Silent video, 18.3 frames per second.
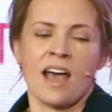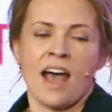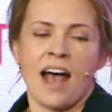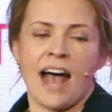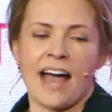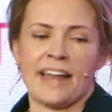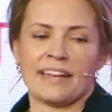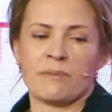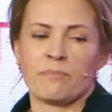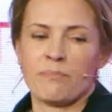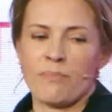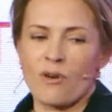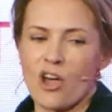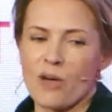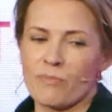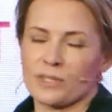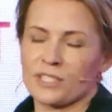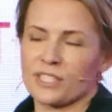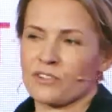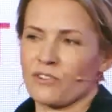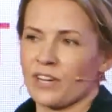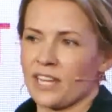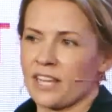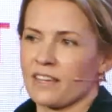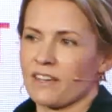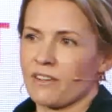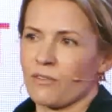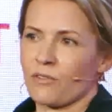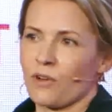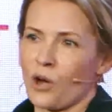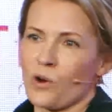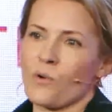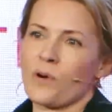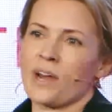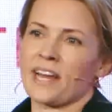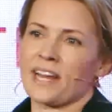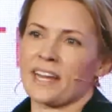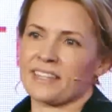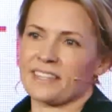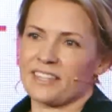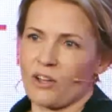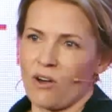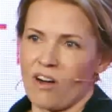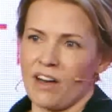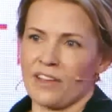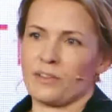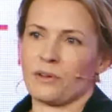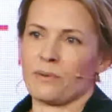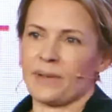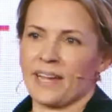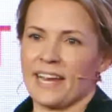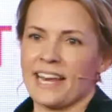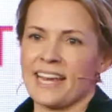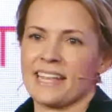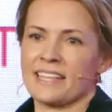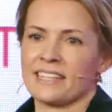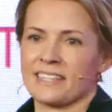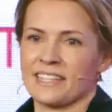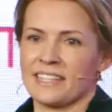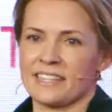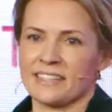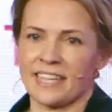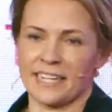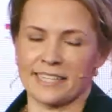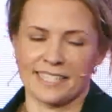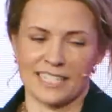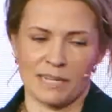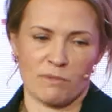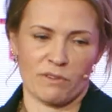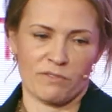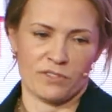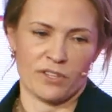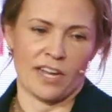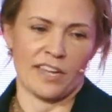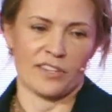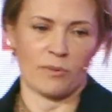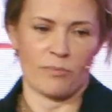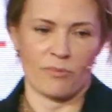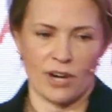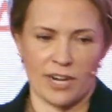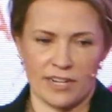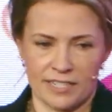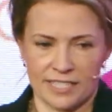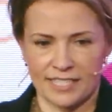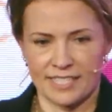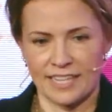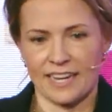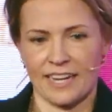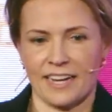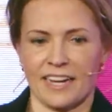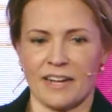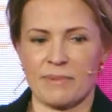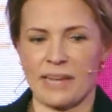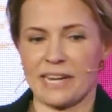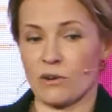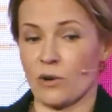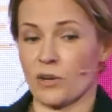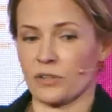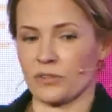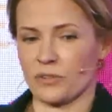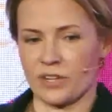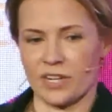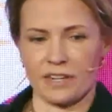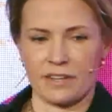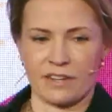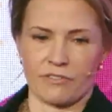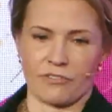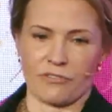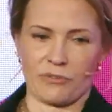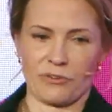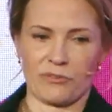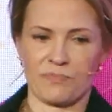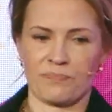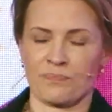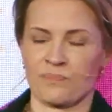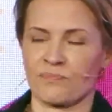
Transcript: and purposefully going the other way than some of the other brands in order to cut through.